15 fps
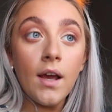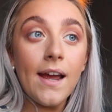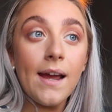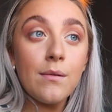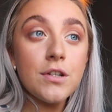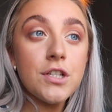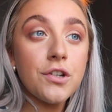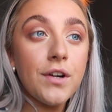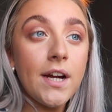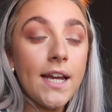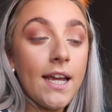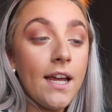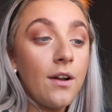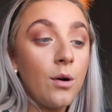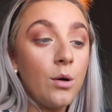It was
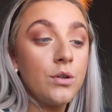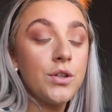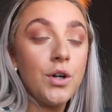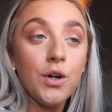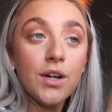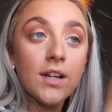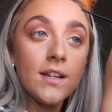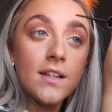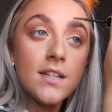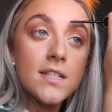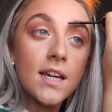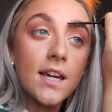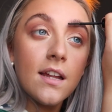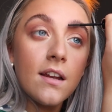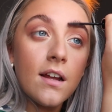great getting on talking these
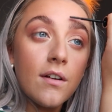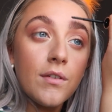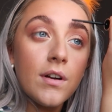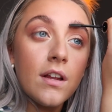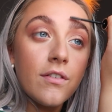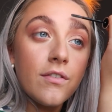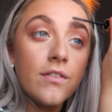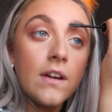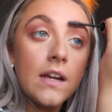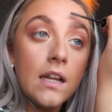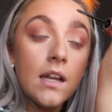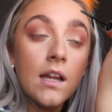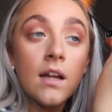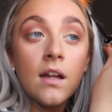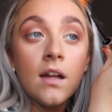again. I really
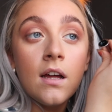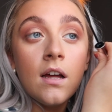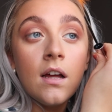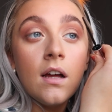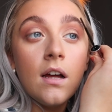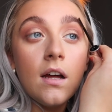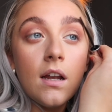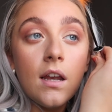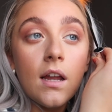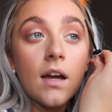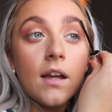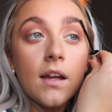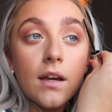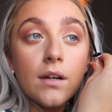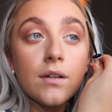feel
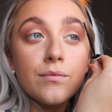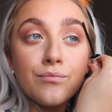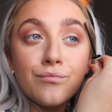like